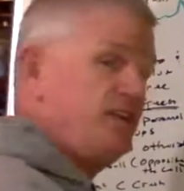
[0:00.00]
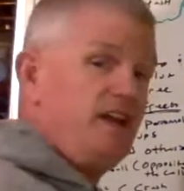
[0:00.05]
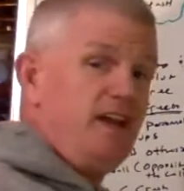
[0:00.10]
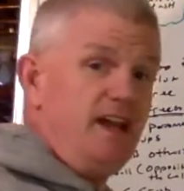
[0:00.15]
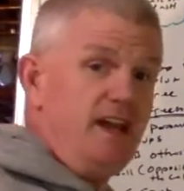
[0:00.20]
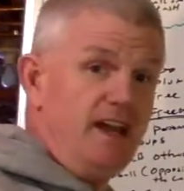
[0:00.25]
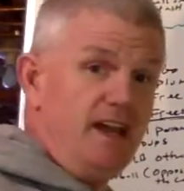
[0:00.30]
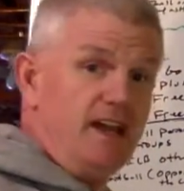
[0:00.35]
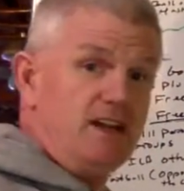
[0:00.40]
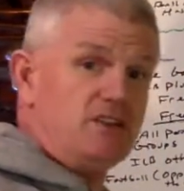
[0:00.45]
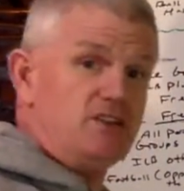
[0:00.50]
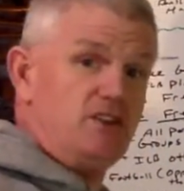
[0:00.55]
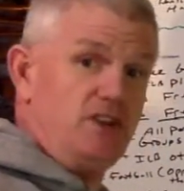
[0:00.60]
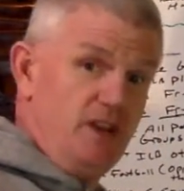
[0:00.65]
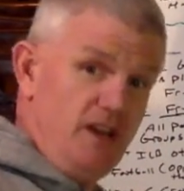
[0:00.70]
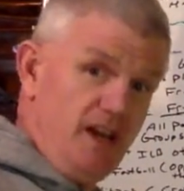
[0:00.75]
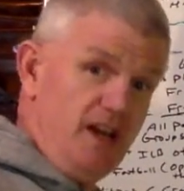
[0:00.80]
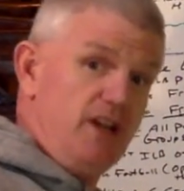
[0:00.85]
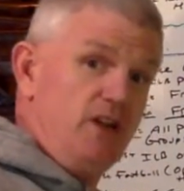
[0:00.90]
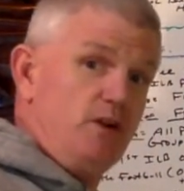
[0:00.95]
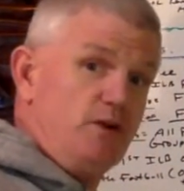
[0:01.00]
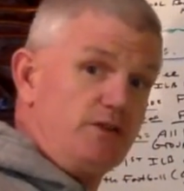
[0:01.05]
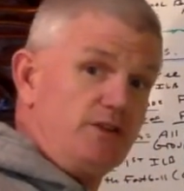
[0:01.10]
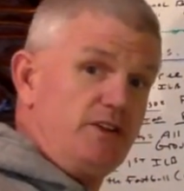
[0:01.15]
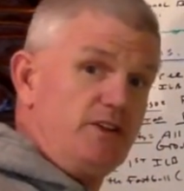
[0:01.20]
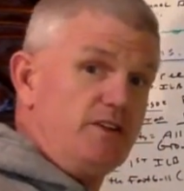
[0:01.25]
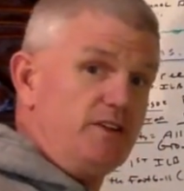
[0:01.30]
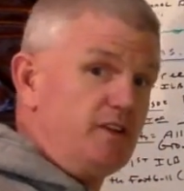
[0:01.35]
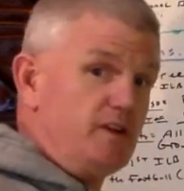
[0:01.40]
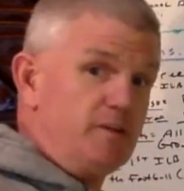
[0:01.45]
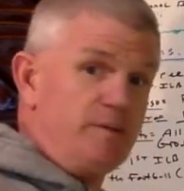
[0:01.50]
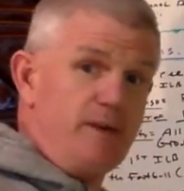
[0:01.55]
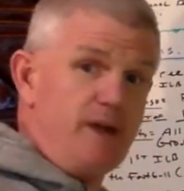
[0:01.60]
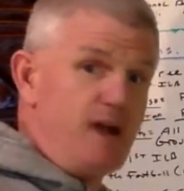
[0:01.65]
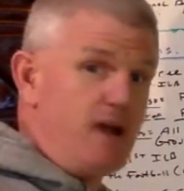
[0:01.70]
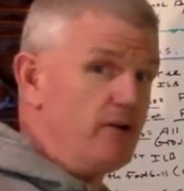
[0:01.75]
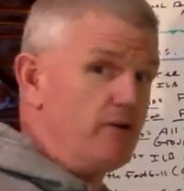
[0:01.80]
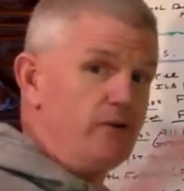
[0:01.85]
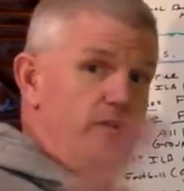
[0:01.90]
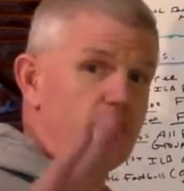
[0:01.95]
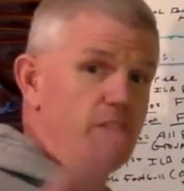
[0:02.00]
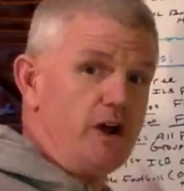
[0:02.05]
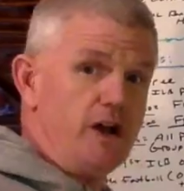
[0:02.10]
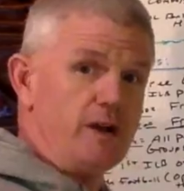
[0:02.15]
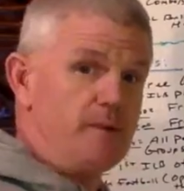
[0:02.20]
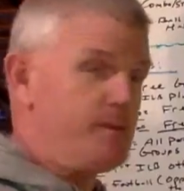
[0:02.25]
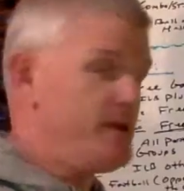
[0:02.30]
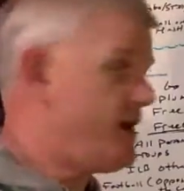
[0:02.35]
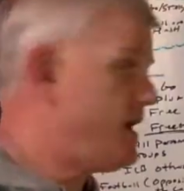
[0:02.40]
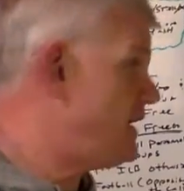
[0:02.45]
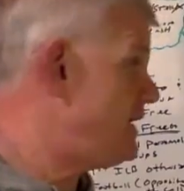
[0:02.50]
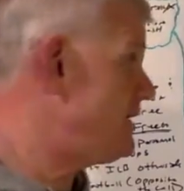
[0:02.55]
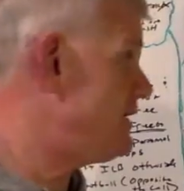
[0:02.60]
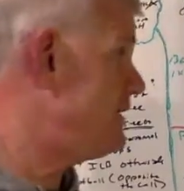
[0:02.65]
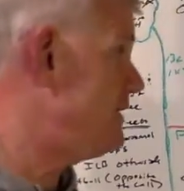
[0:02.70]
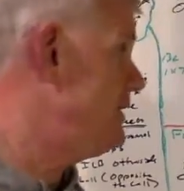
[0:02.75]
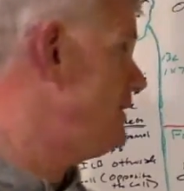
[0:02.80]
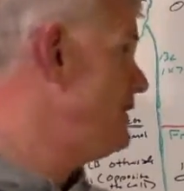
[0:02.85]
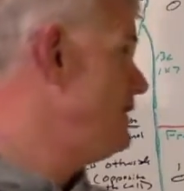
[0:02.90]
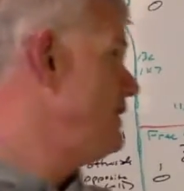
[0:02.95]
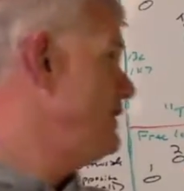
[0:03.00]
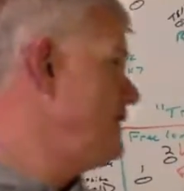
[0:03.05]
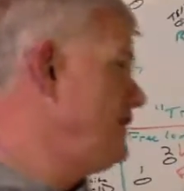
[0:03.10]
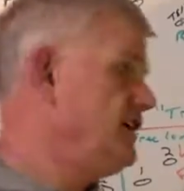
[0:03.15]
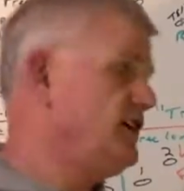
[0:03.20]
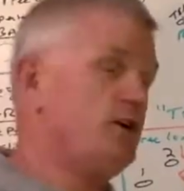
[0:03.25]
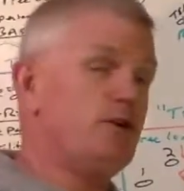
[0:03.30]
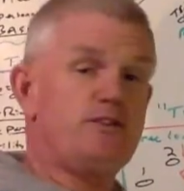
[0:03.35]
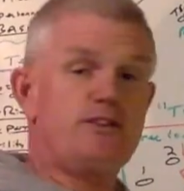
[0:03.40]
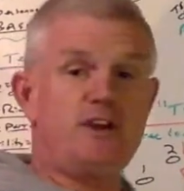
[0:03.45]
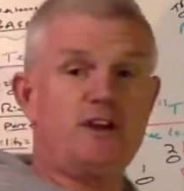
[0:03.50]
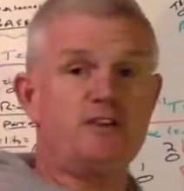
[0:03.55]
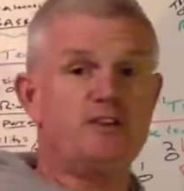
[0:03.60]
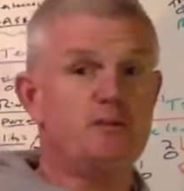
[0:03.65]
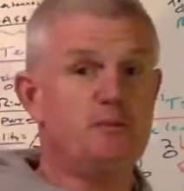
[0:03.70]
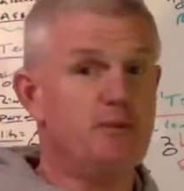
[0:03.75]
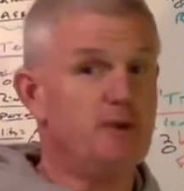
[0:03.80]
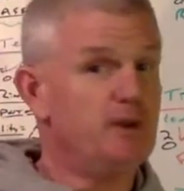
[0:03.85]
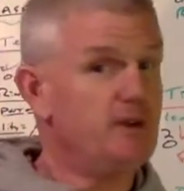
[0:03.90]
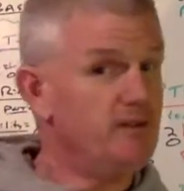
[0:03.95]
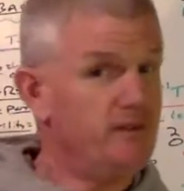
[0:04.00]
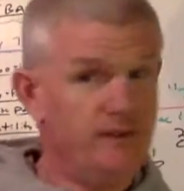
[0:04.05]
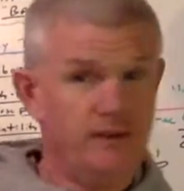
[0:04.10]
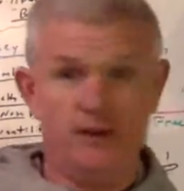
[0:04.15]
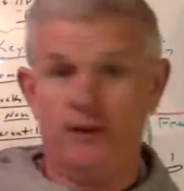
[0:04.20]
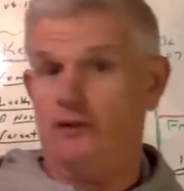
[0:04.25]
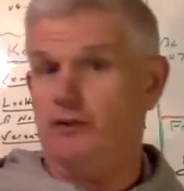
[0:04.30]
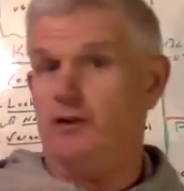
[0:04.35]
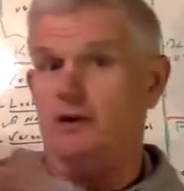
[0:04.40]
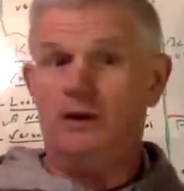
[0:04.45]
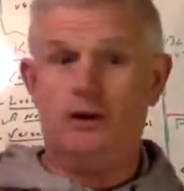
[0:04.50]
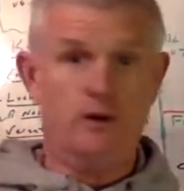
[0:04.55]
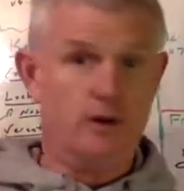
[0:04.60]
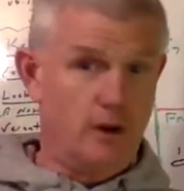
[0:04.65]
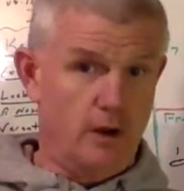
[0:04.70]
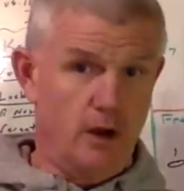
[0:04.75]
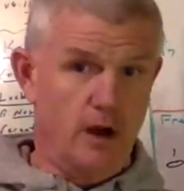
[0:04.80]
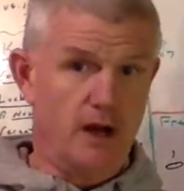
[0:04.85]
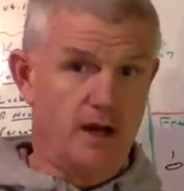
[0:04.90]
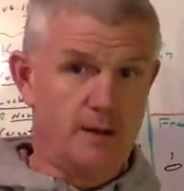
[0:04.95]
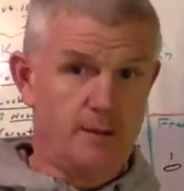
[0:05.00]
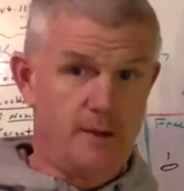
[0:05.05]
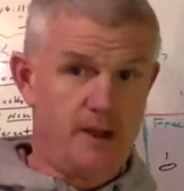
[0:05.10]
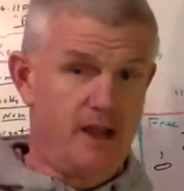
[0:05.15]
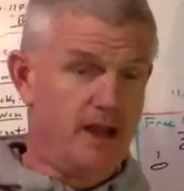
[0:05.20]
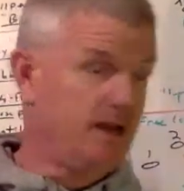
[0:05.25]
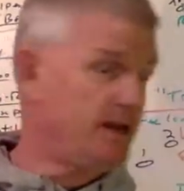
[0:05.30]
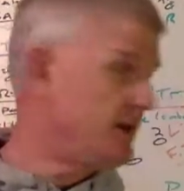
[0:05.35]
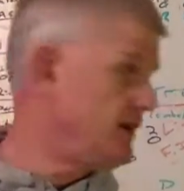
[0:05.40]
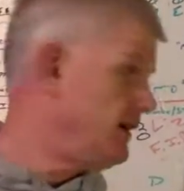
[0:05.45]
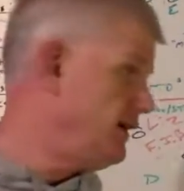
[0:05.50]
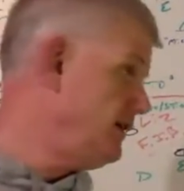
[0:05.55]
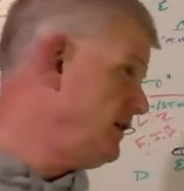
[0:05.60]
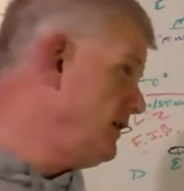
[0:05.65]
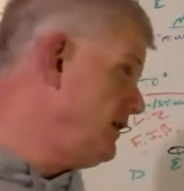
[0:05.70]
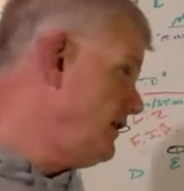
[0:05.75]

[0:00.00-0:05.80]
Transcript: the hash, he goes into the boundary automatic. He goes out to big field, automatic.